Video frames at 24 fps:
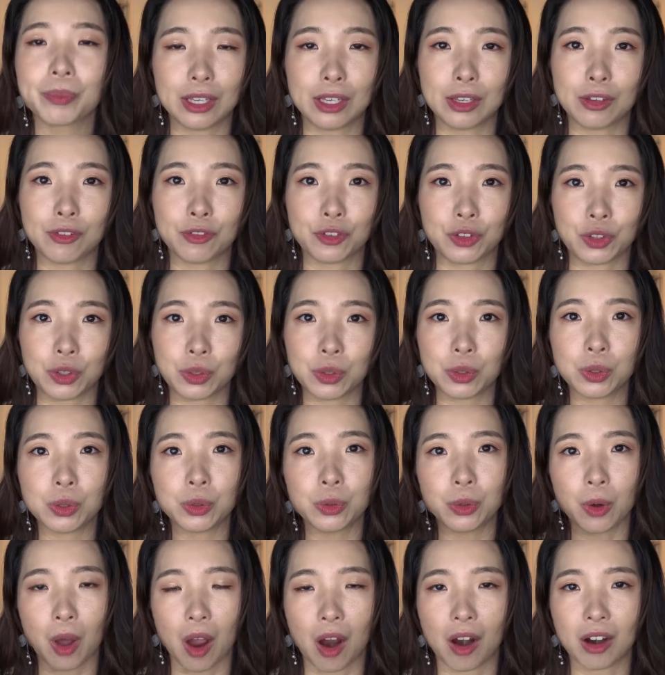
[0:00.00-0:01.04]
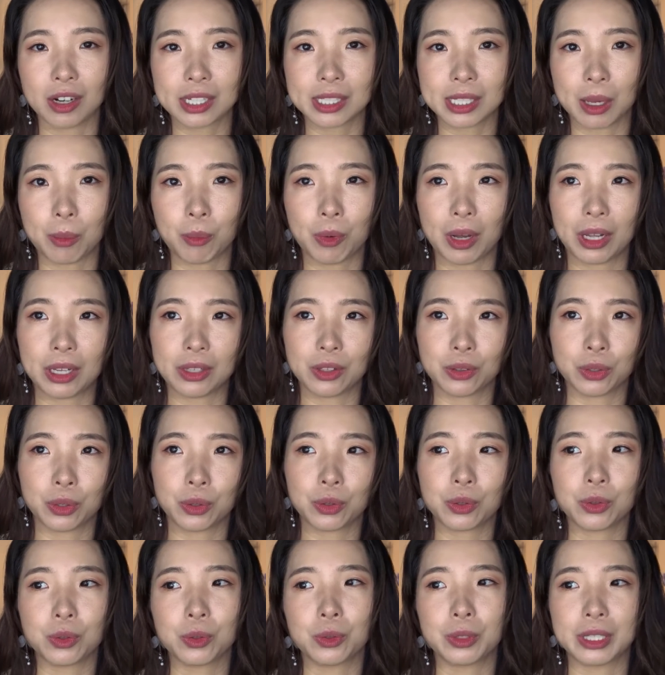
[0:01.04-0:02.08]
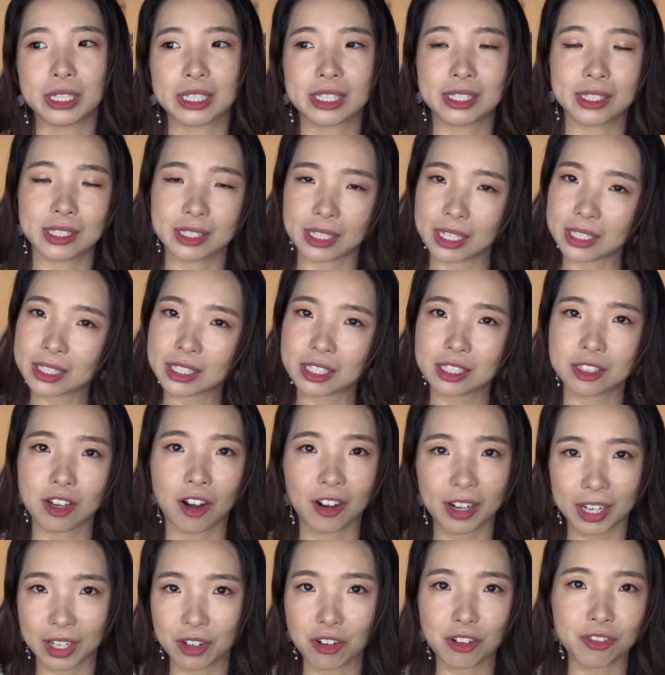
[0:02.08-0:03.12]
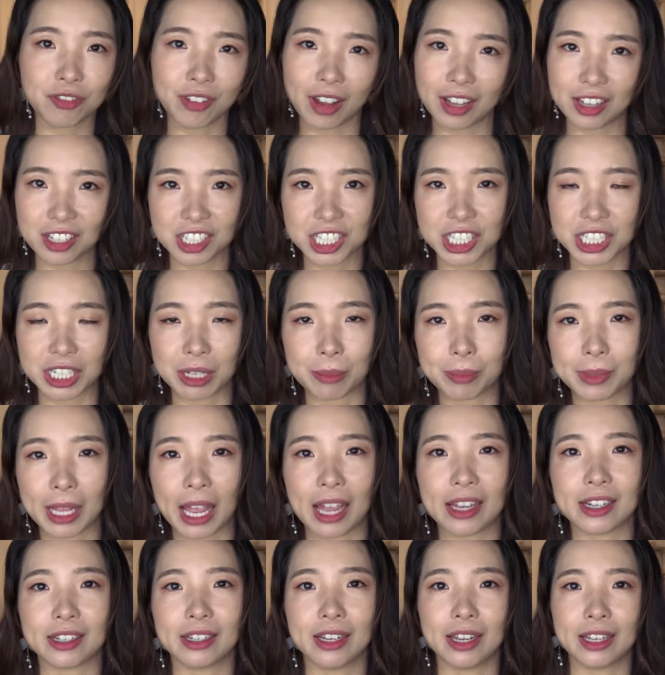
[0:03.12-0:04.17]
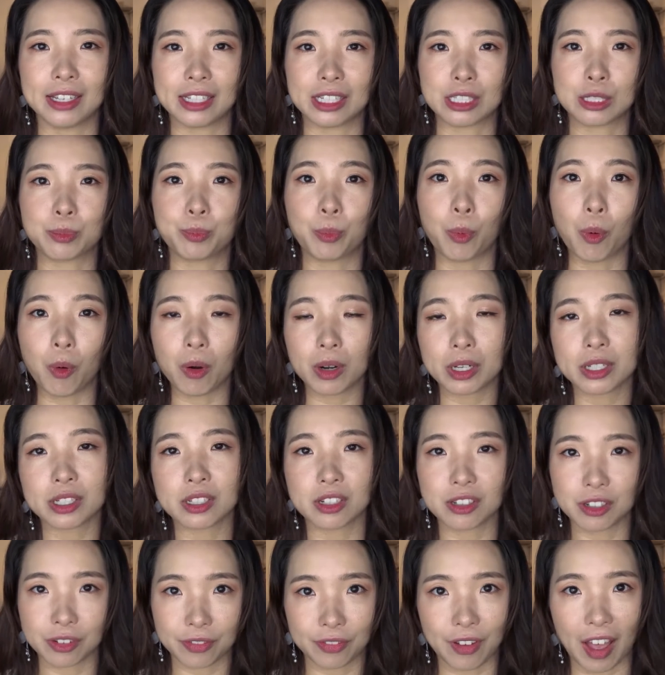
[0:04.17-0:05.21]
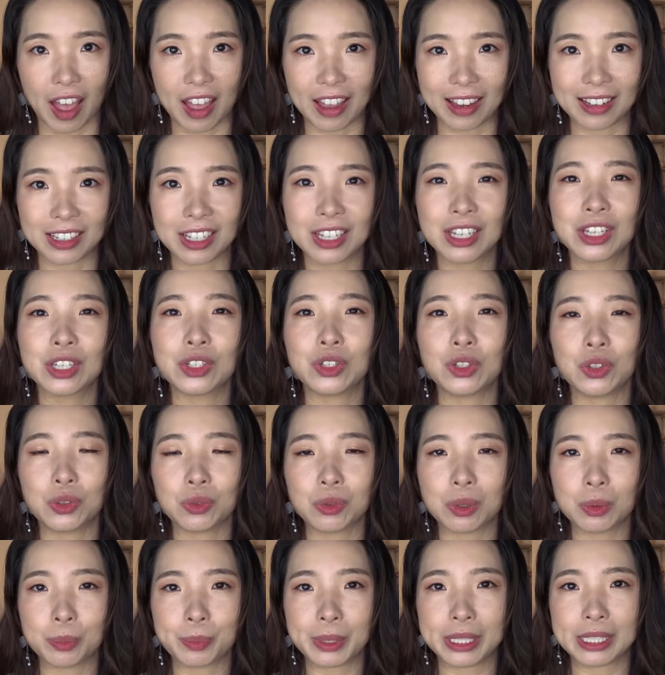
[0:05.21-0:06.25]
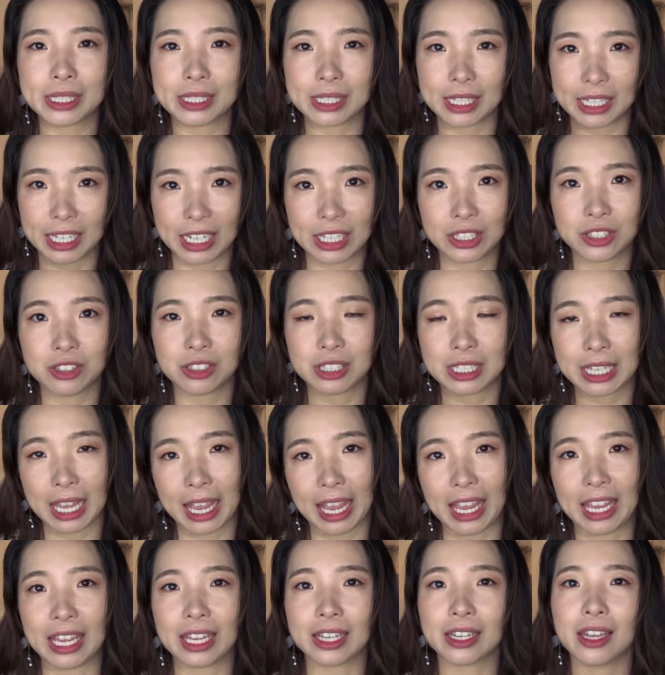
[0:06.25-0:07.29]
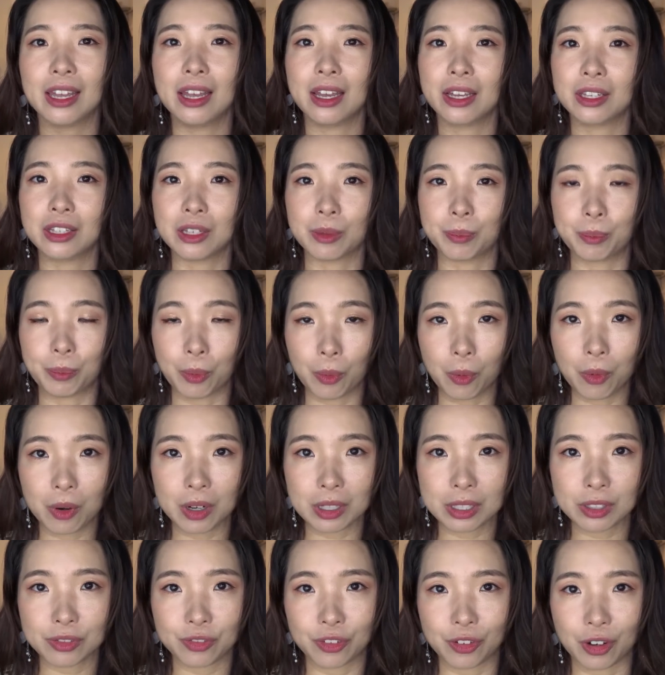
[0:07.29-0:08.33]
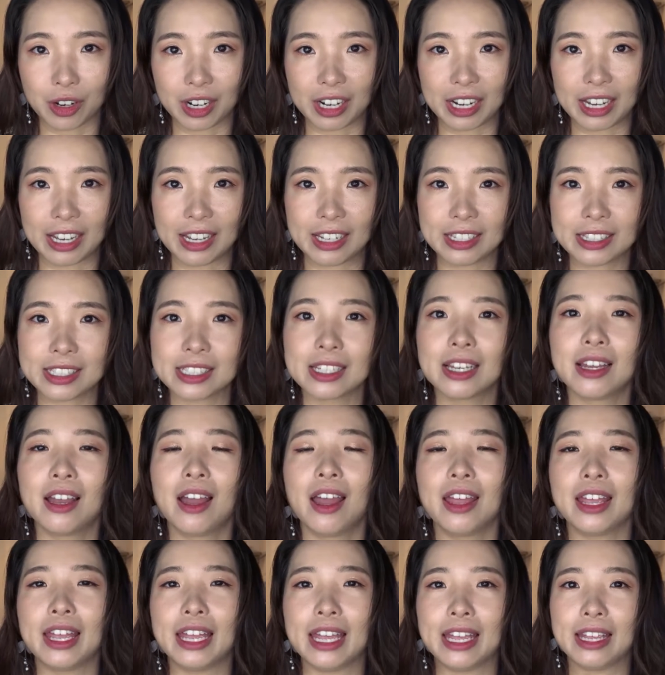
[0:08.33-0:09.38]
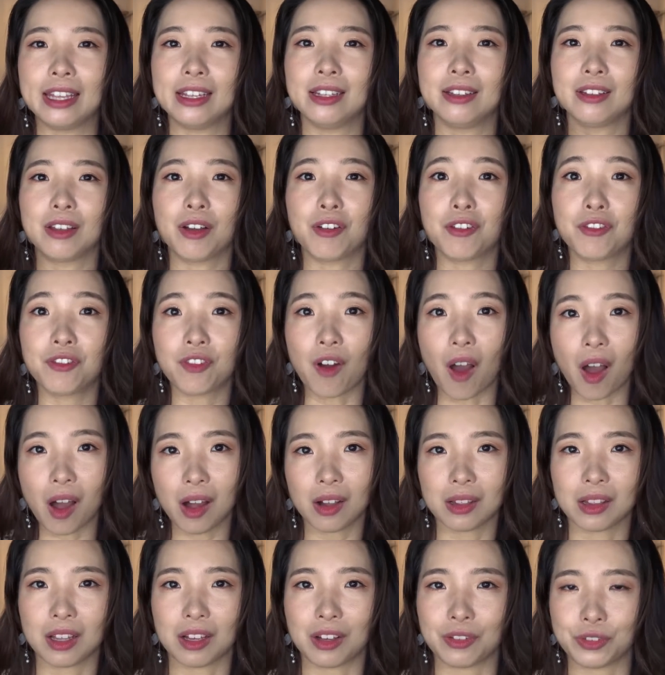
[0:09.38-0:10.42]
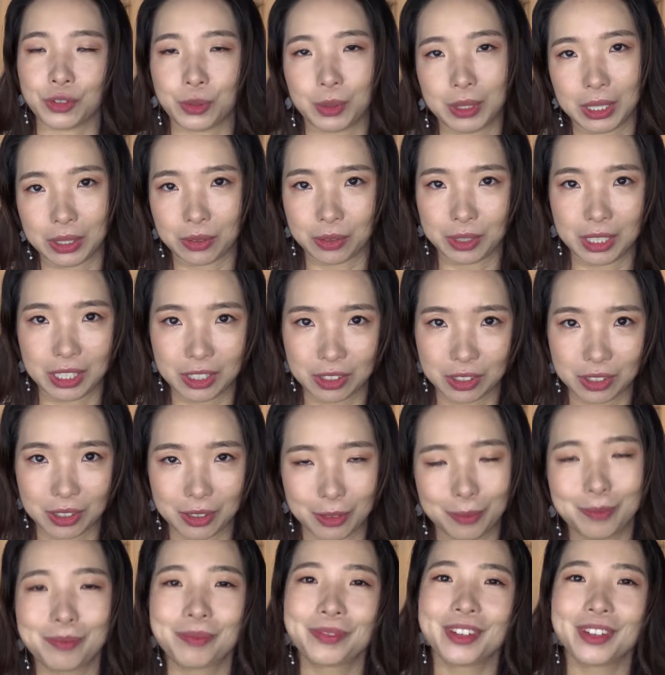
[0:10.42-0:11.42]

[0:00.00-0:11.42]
If you are someone who is just starting your fellowship that is board certified, you will be sitting to take the boards for it in fall of 2022.